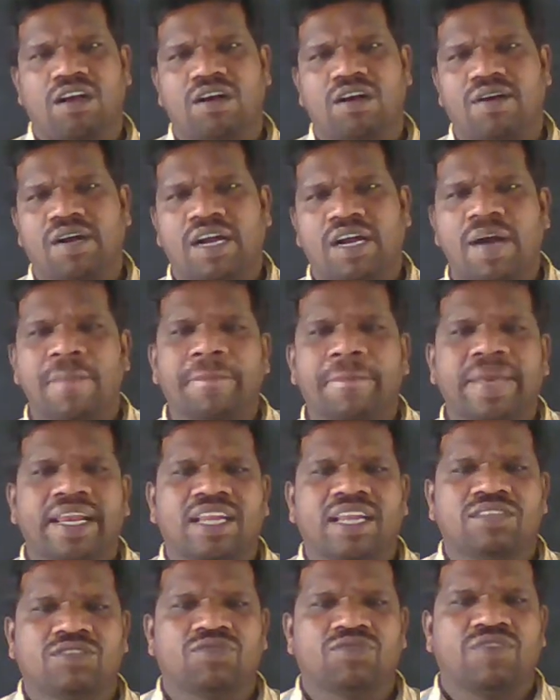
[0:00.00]

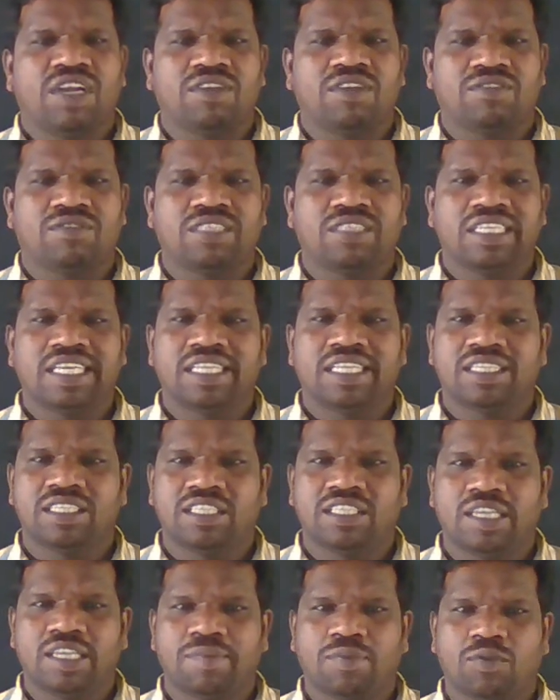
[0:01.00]
compilers while you are using the
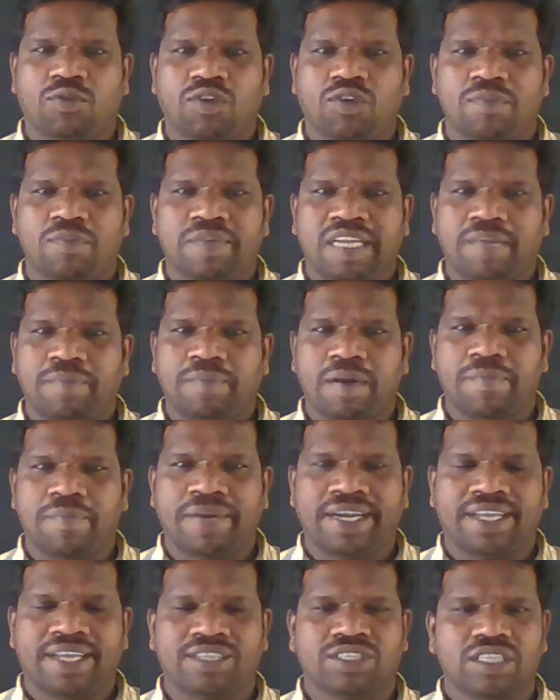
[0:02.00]
C program
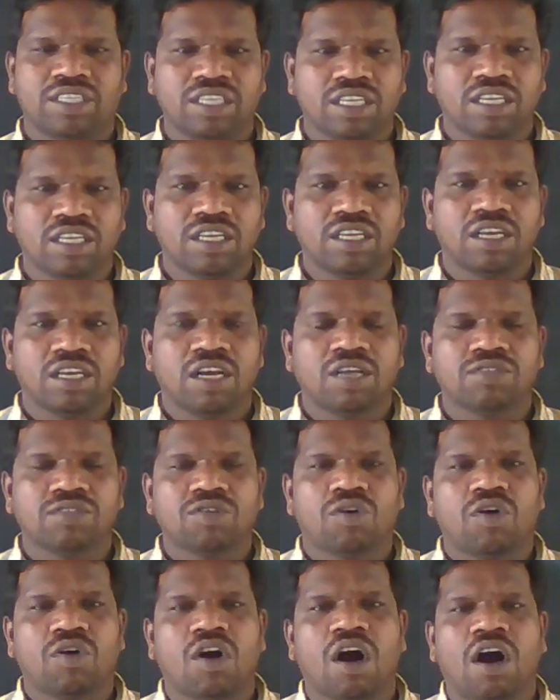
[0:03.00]
implementation, so
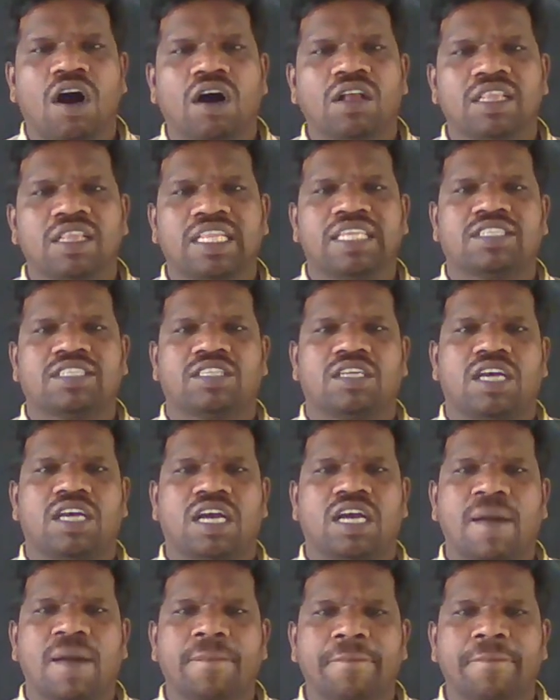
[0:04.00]
all these
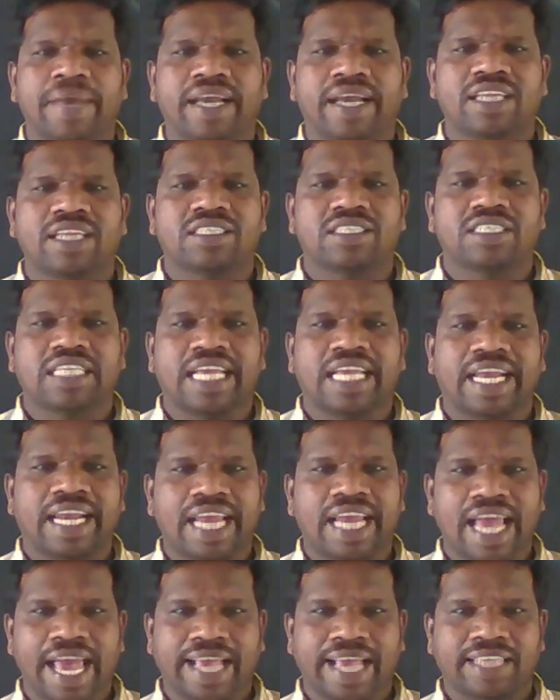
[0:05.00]
compilers can
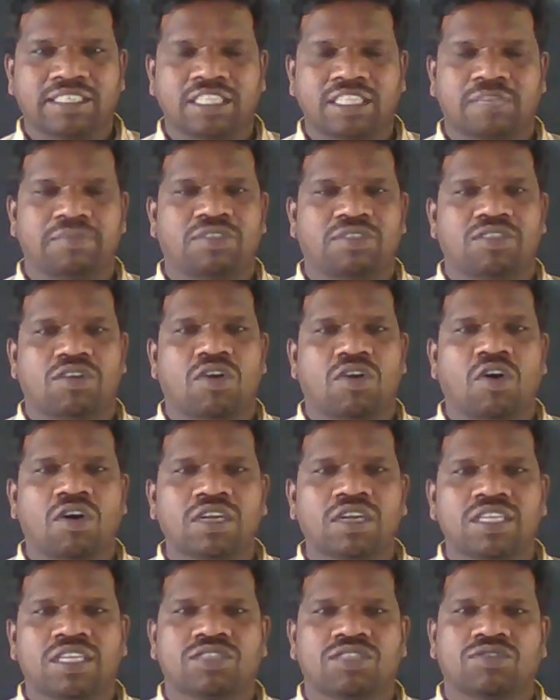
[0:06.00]
accept, all
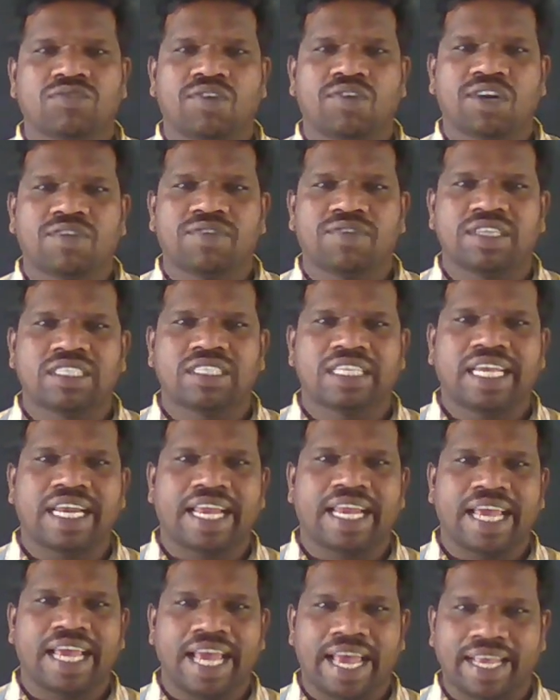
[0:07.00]
these softwares can
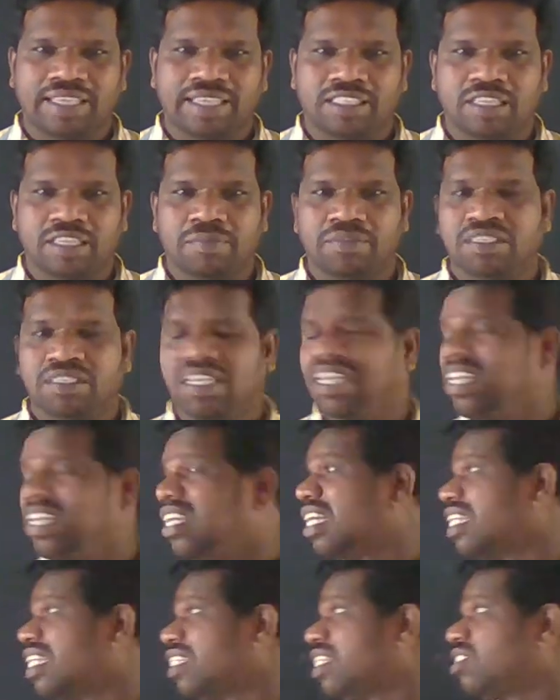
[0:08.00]
accept
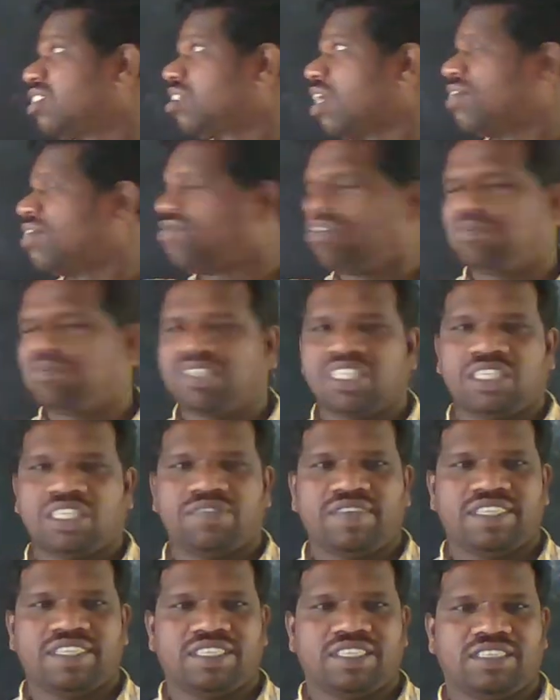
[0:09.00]
this type of
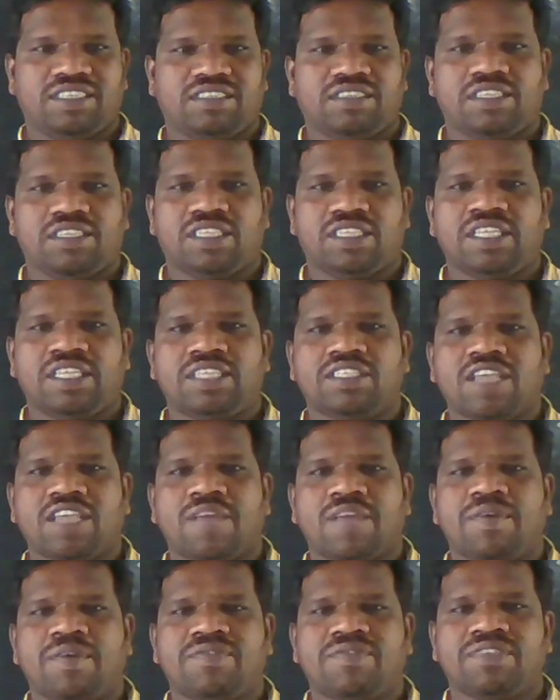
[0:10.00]
situations. This type
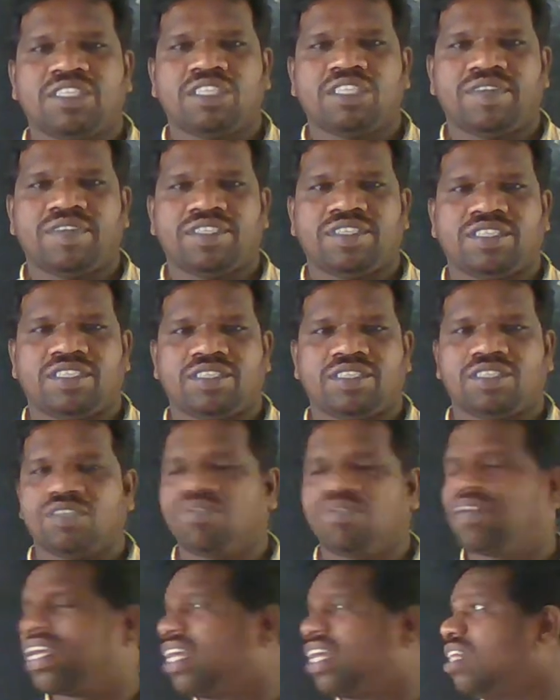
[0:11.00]
of situations.
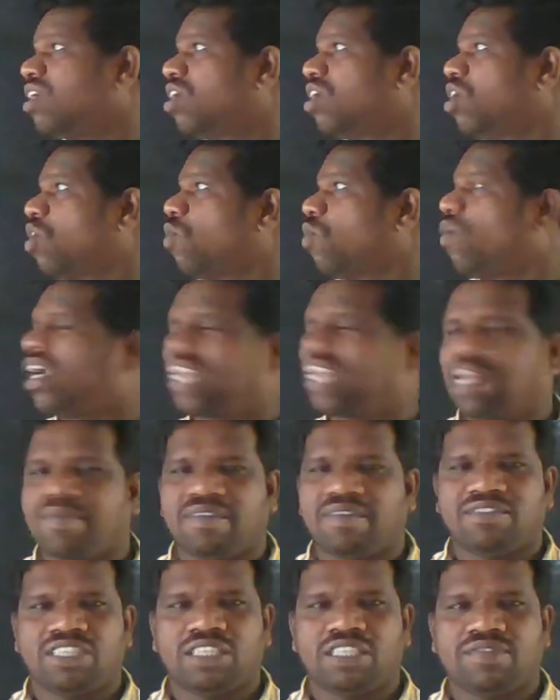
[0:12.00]
Okay, what type of
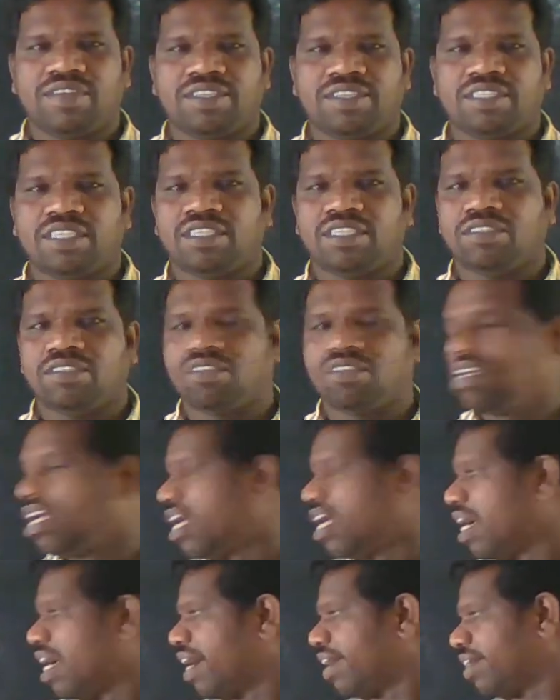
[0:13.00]
situations?
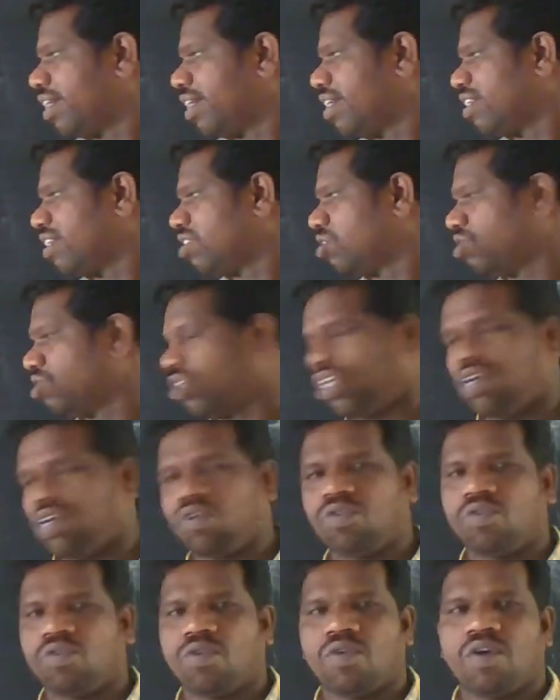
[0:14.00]
Return is
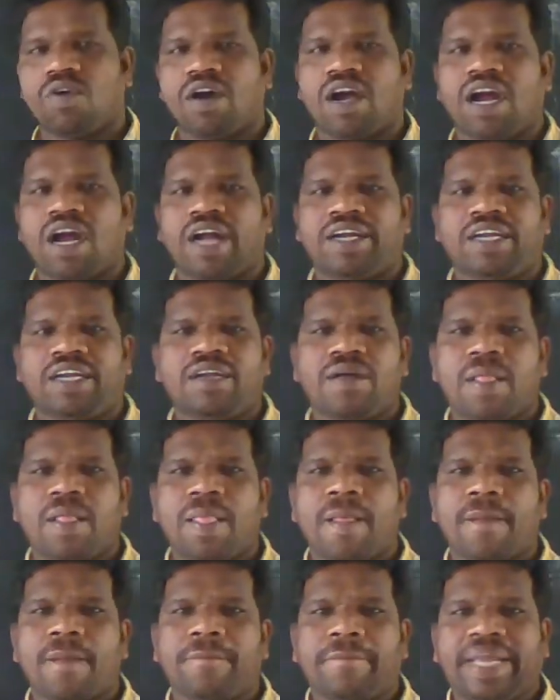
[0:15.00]
0 and
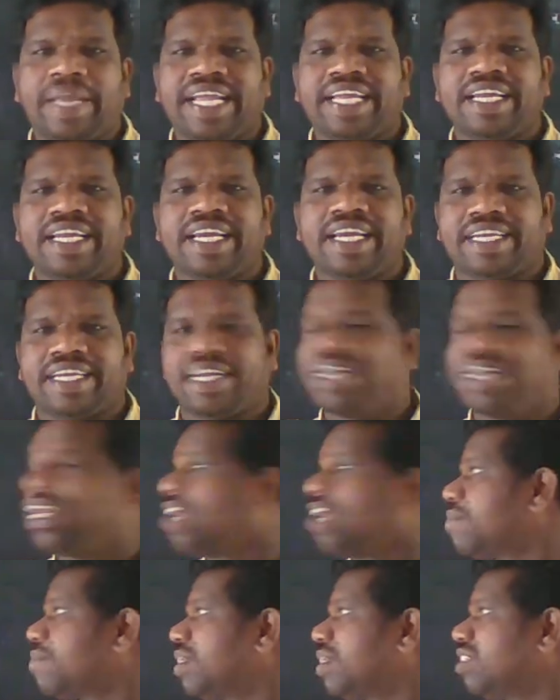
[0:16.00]
main return type
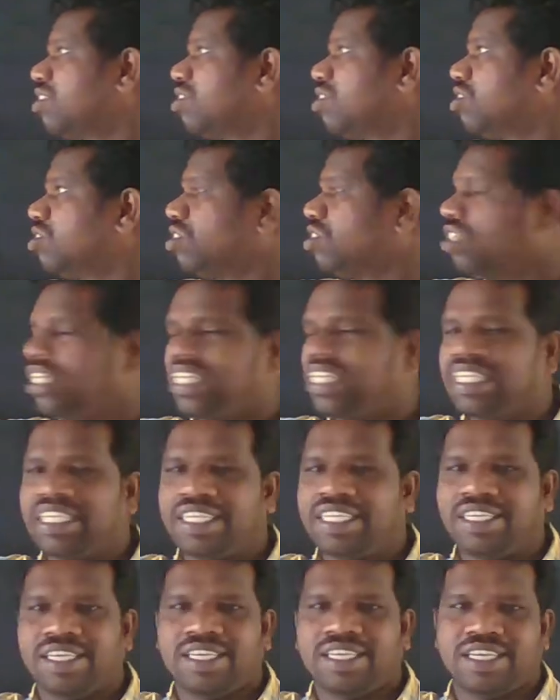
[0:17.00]
is int
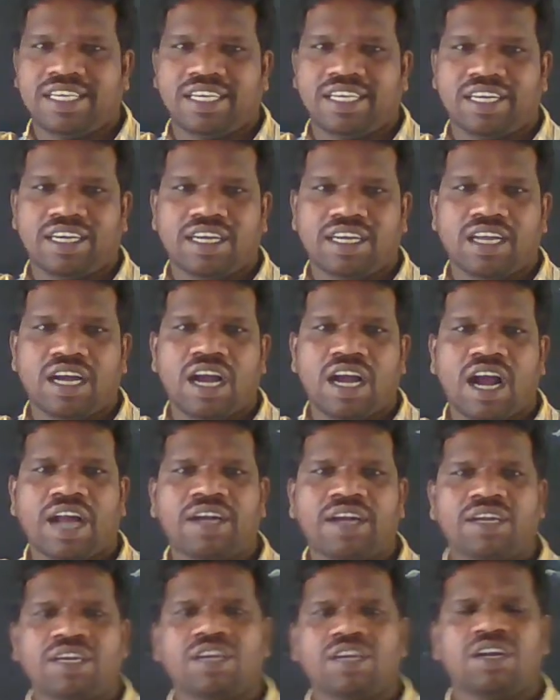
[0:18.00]
here,
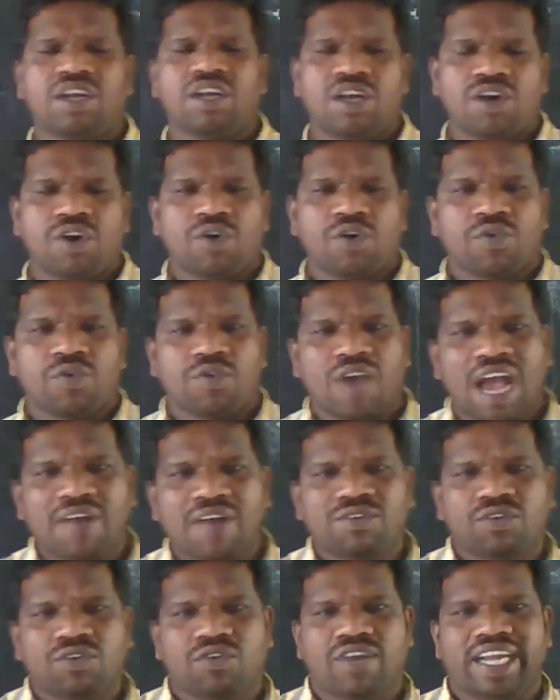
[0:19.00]
and you have to
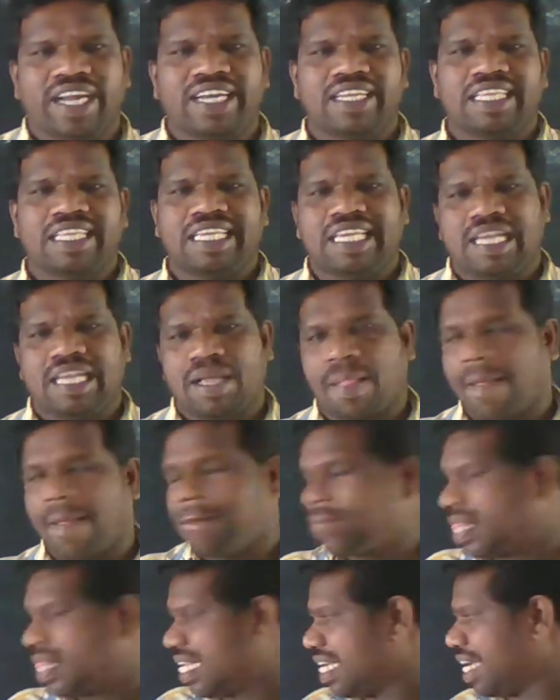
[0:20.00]
write the
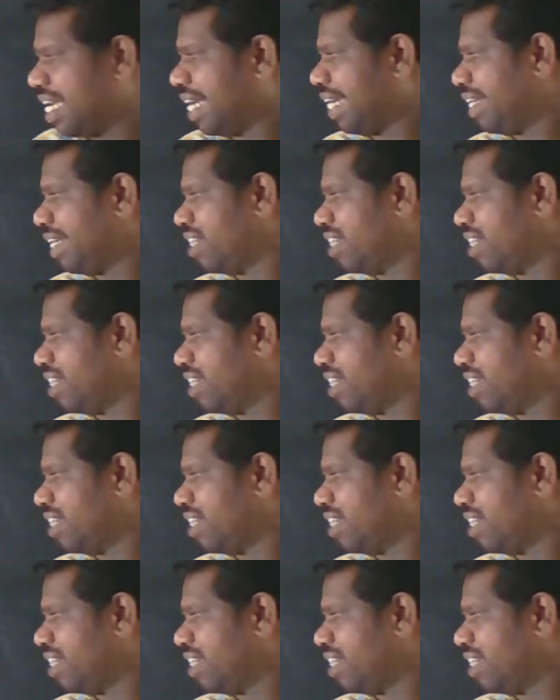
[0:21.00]
return